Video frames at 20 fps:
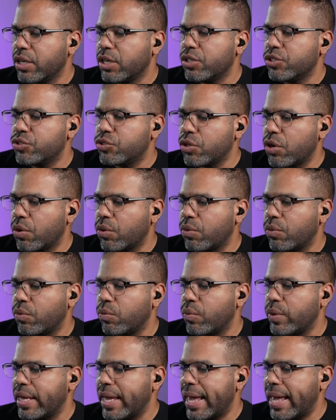So
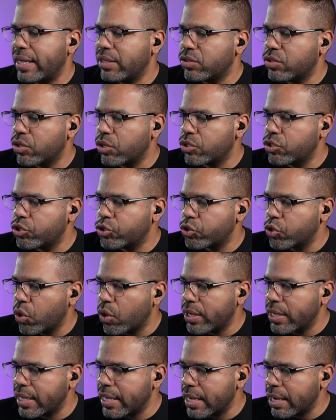we entered
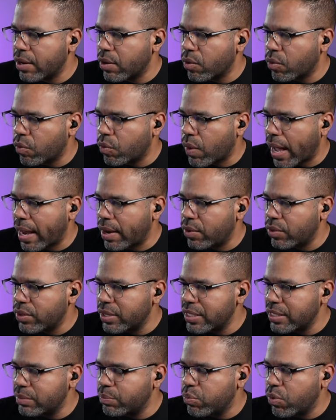short here right on
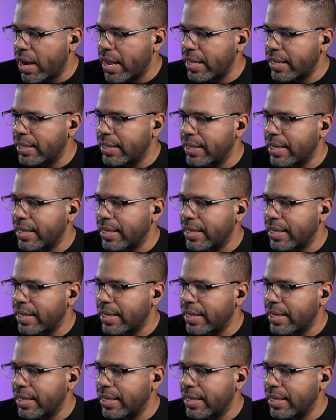this break.